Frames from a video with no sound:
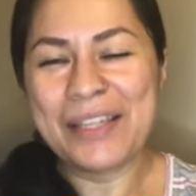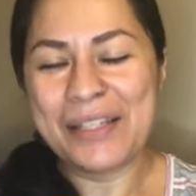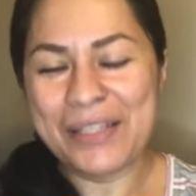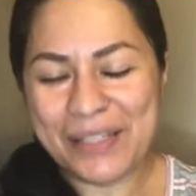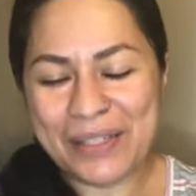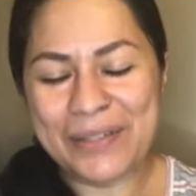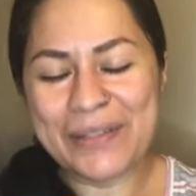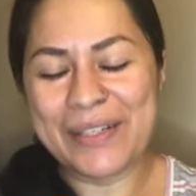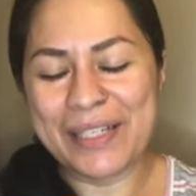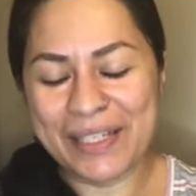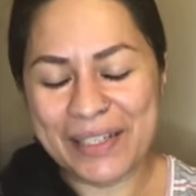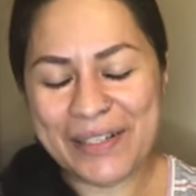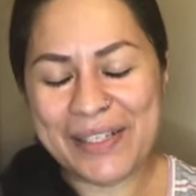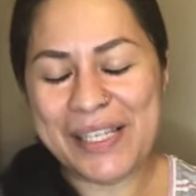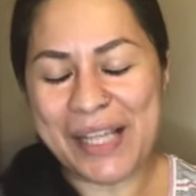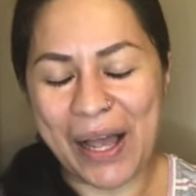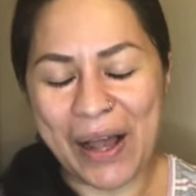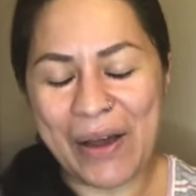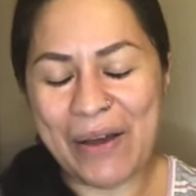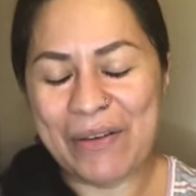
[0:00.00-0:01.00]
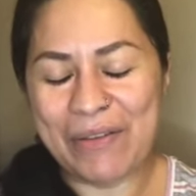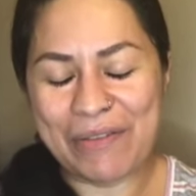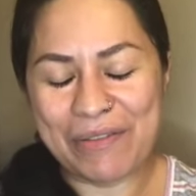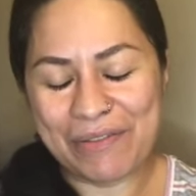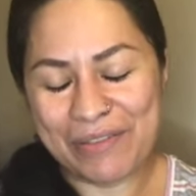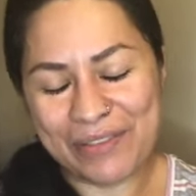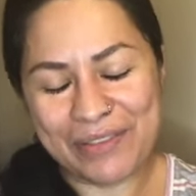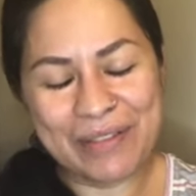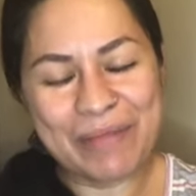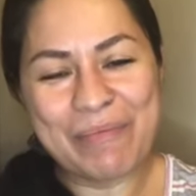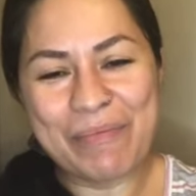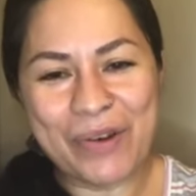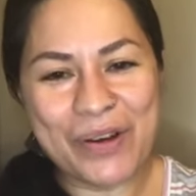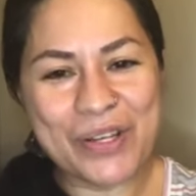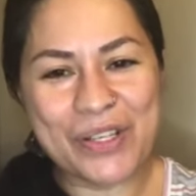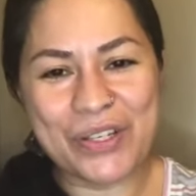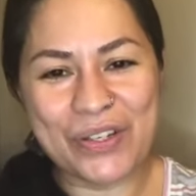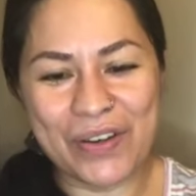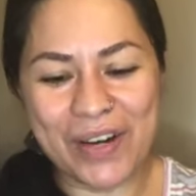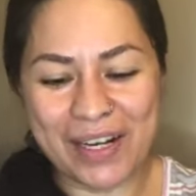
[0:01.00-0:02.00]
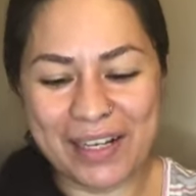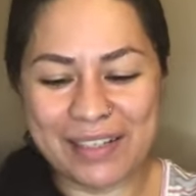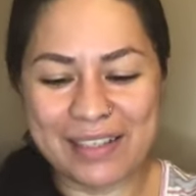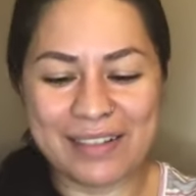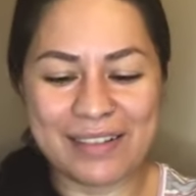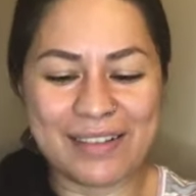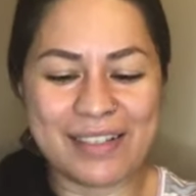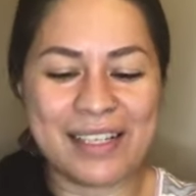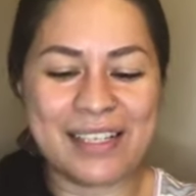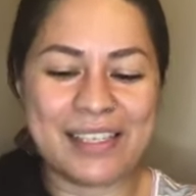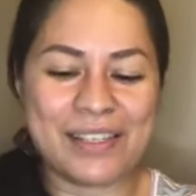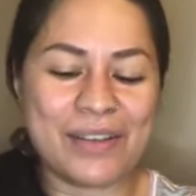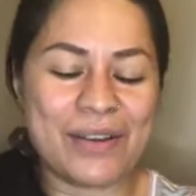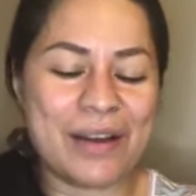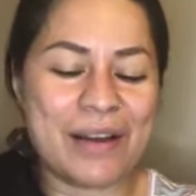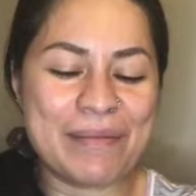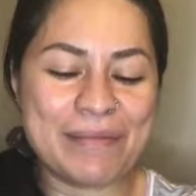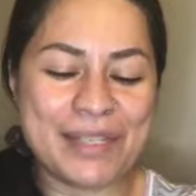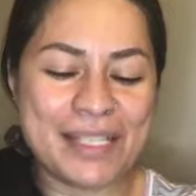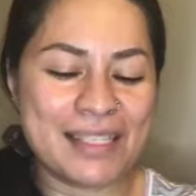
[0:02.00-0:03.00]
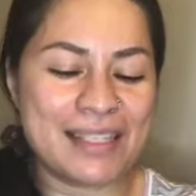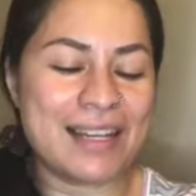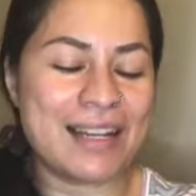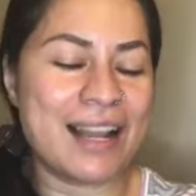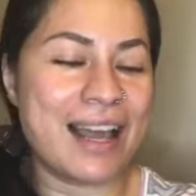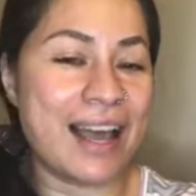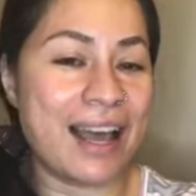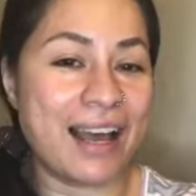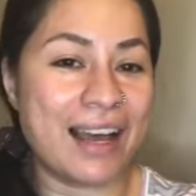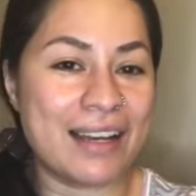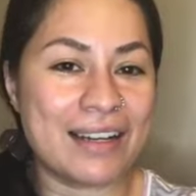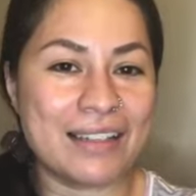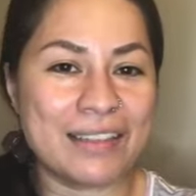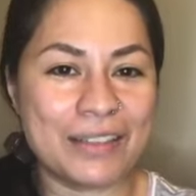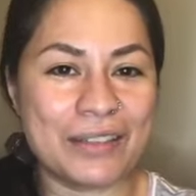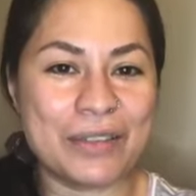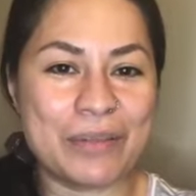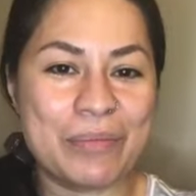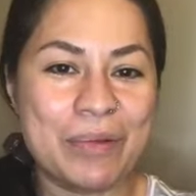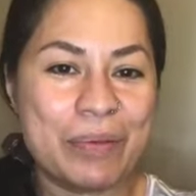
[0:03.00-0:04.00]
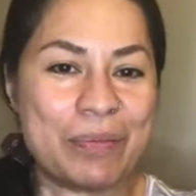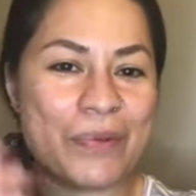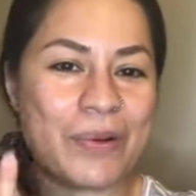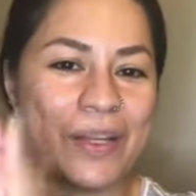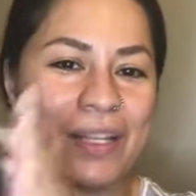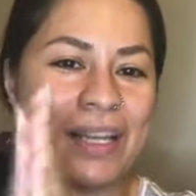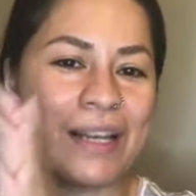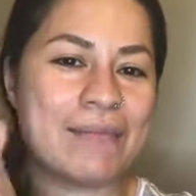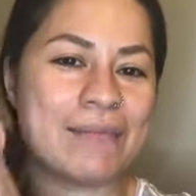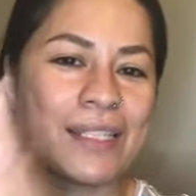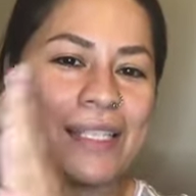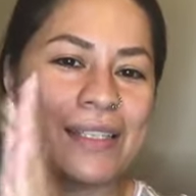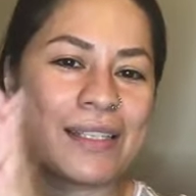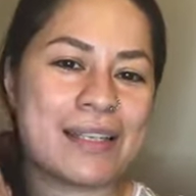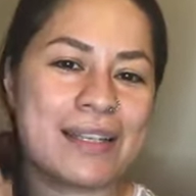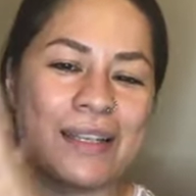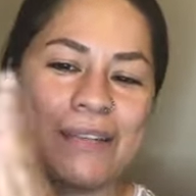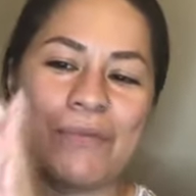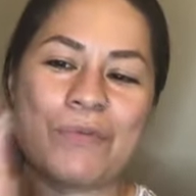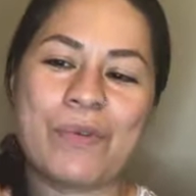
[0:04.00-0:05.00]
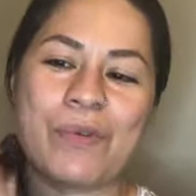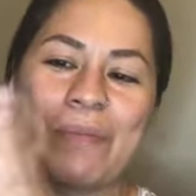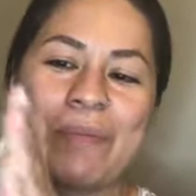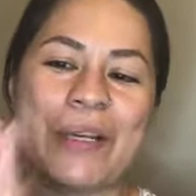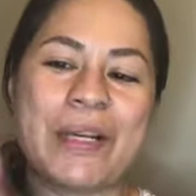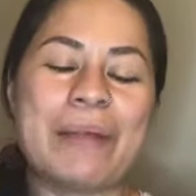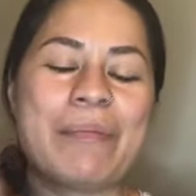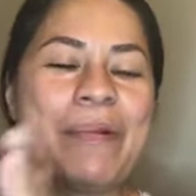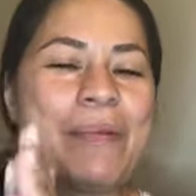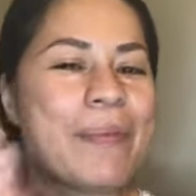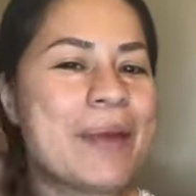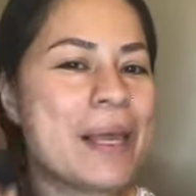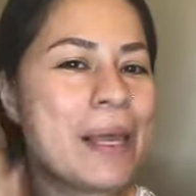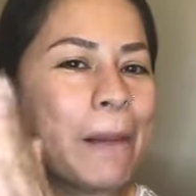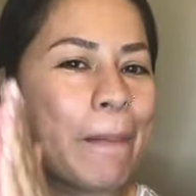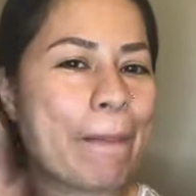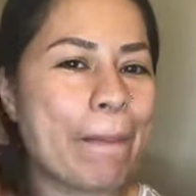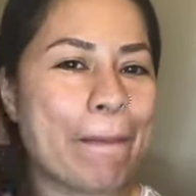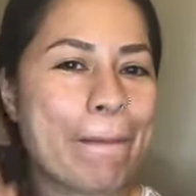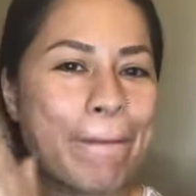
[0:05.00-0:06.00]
do-it-yourself moisturizer. And so I'm just gonna add a little bit more of that. I'm just gonna warm it up a bit.